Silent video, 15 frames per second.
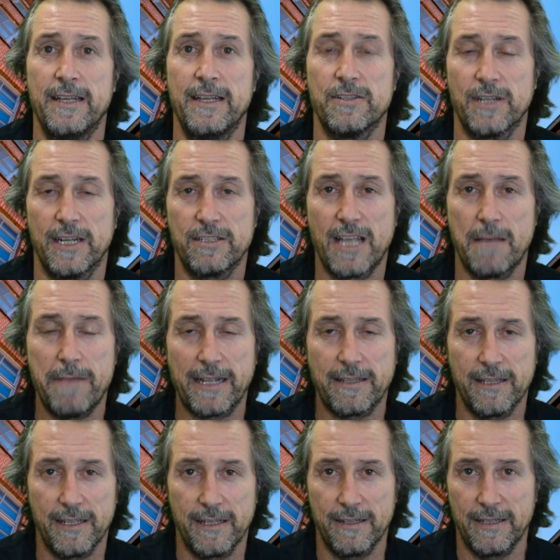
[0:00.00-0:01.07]
So let's go back
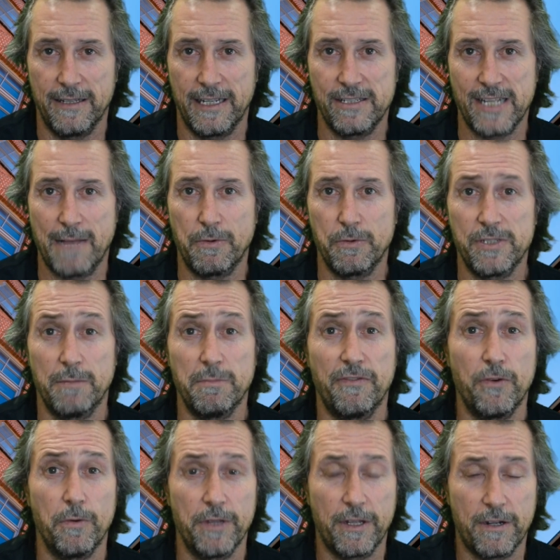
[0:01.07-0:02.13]
to the example we said
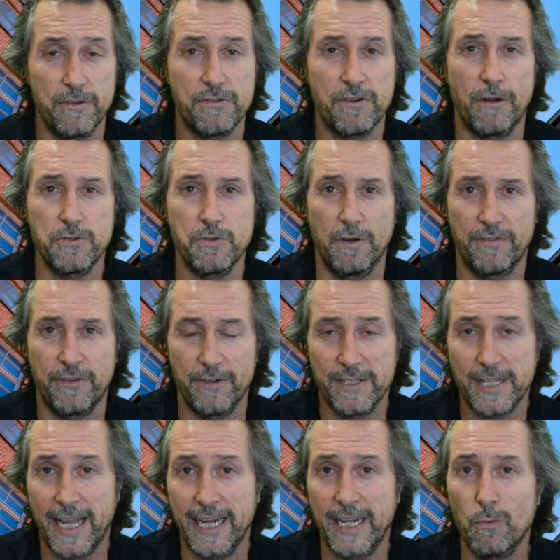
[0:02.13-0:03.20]
before with the control joint for
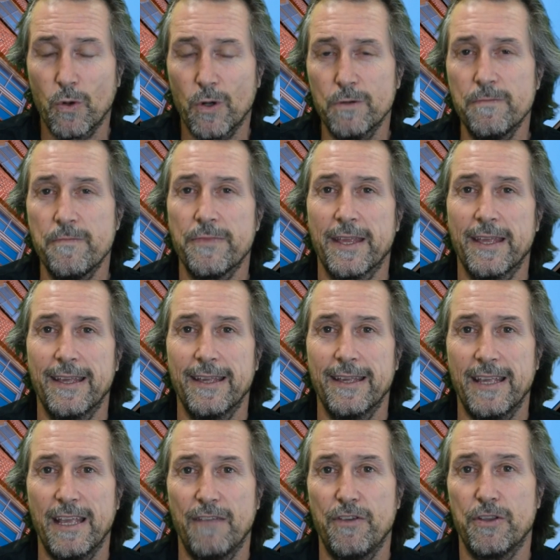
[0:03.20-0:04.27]
retaining wall.
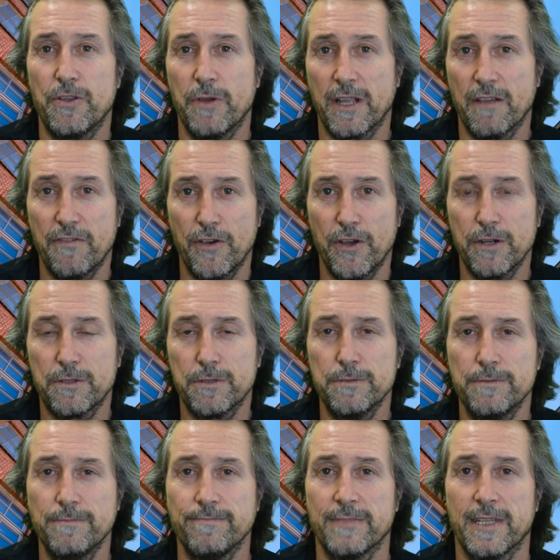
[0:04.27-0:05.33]
If you're doing a
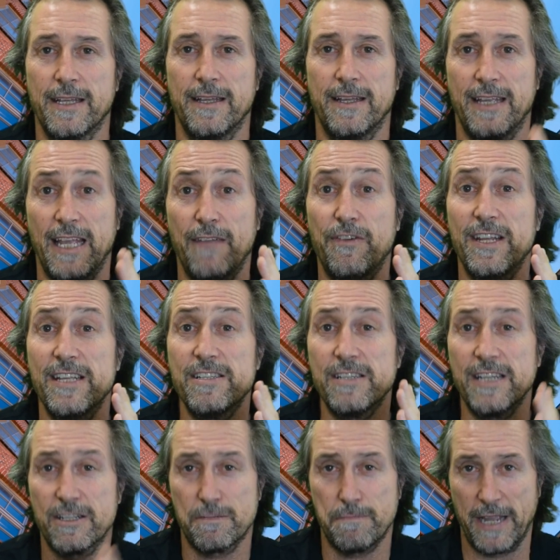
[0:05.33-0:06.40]
vertical, if it is
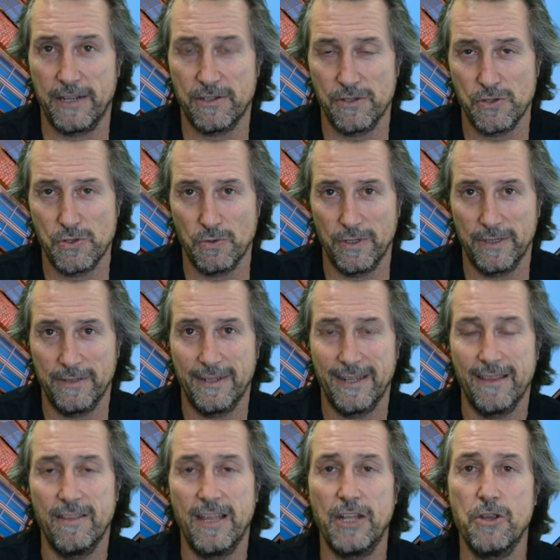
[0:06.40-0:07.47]
an expansion joint,
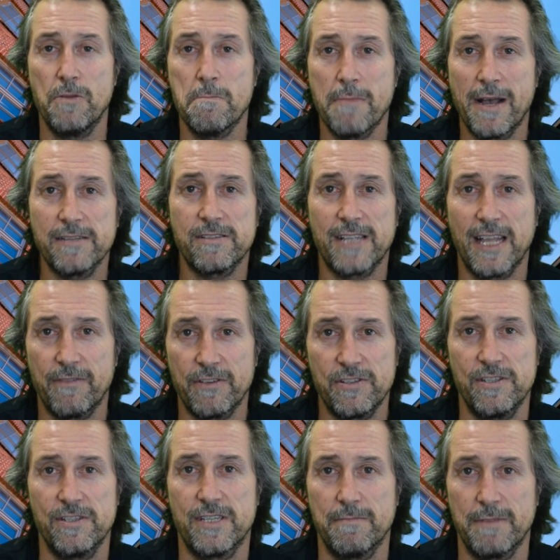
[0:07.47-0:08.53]
then you must have a
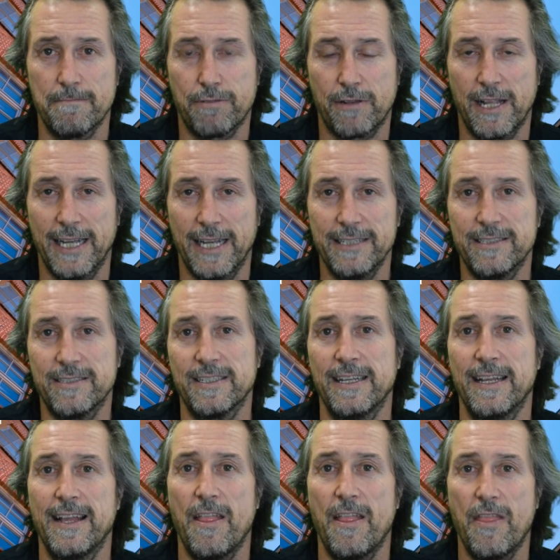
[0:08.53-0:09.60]
system in place
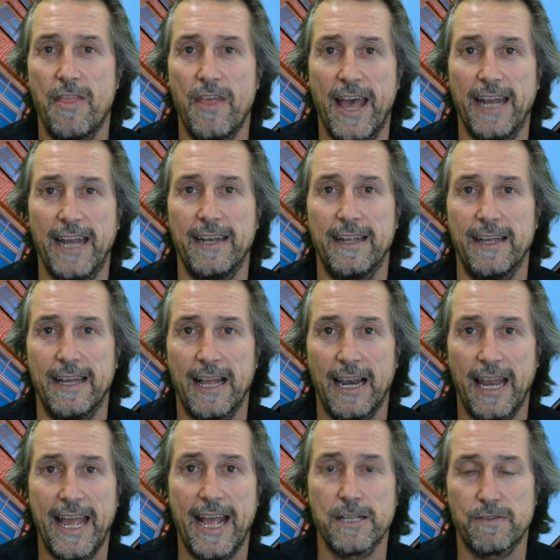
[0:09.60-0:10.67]
that
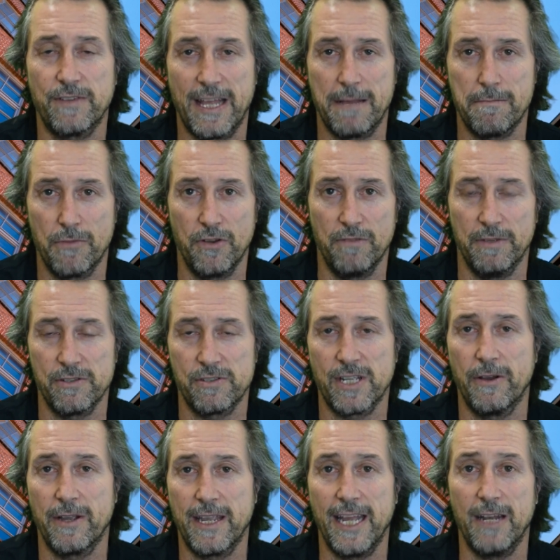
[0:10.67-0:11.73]
allows for that movement.
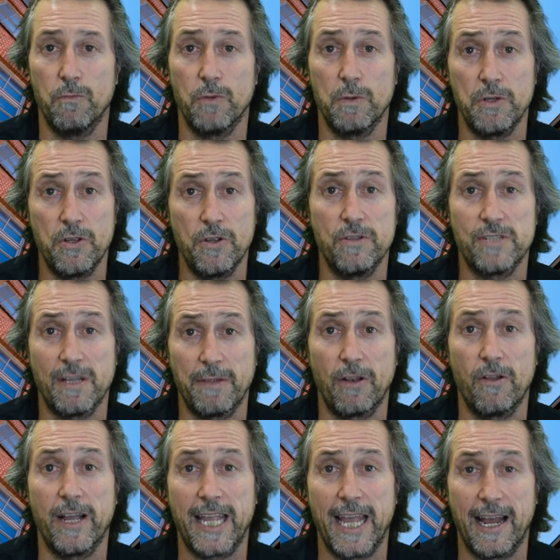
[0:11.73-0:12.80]
So again, we would use something
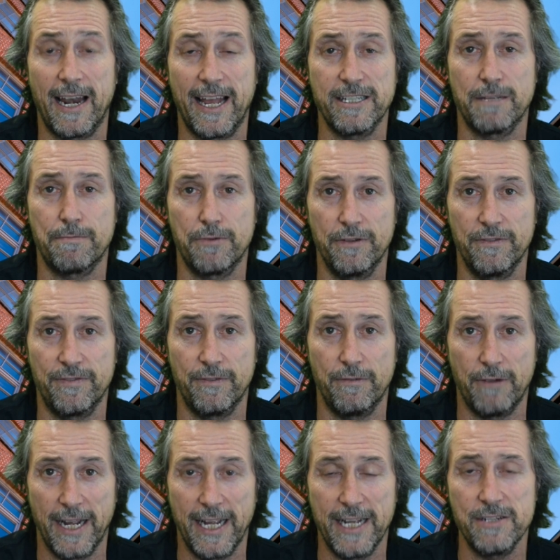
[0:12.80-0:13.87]
like our Elastoproof
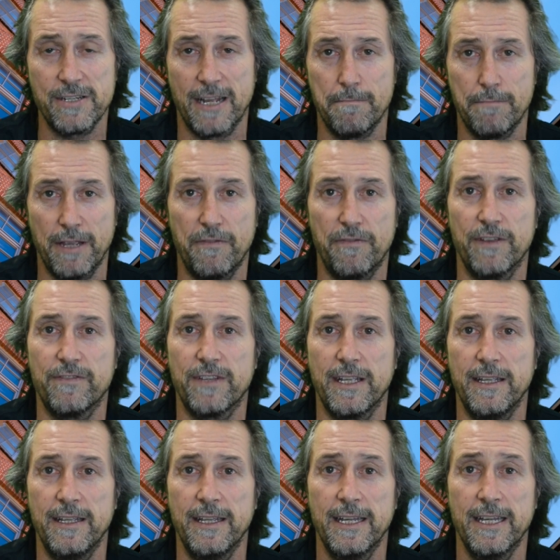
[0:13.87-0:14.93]
range, our B
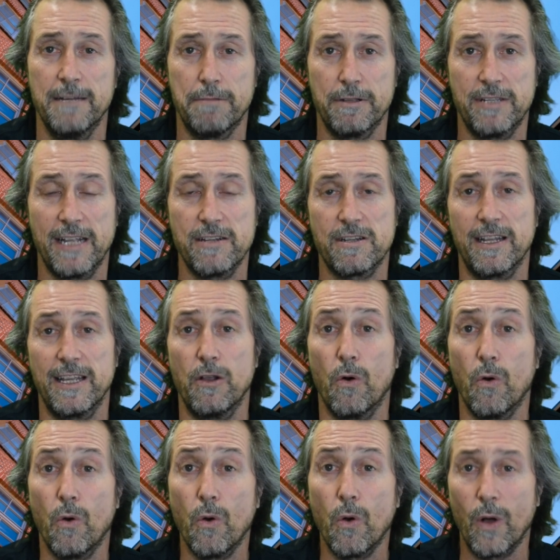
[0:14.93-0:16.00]
fifty potentially,
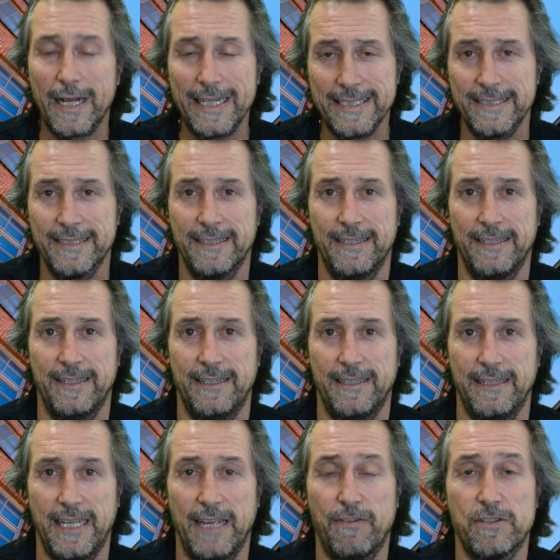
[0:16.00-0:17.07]
or
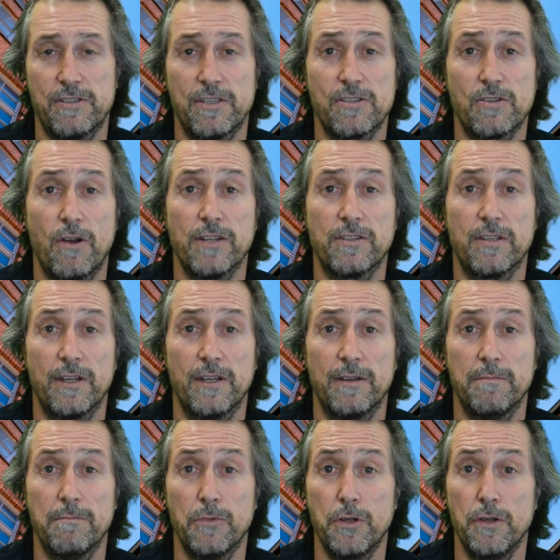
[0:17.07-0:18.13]
if it's designed
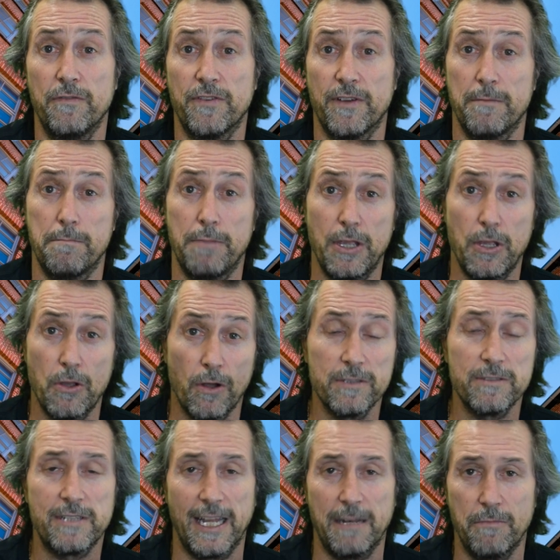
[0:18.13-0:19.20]
to move
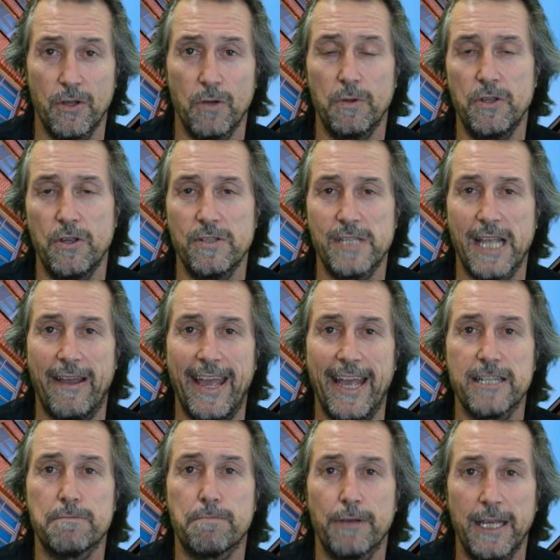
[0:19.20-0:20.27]
beyond ten mil, we'd use our
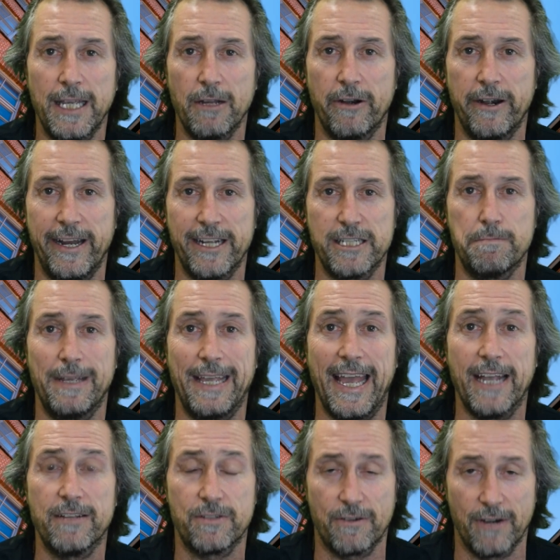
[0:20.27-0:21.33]
X P or our X P
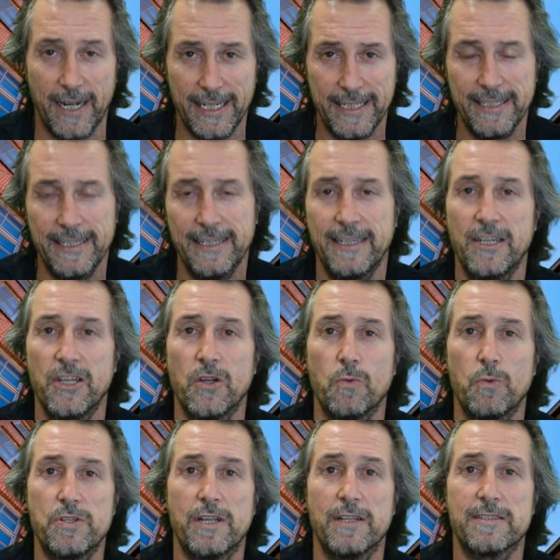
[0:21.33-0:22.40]
X grade,
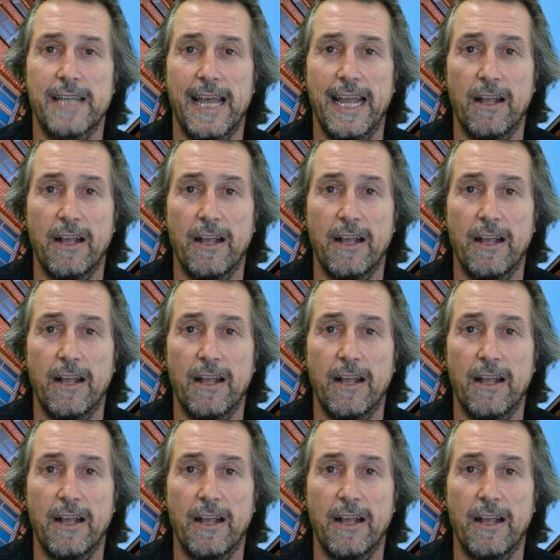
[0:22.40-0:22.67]
which can take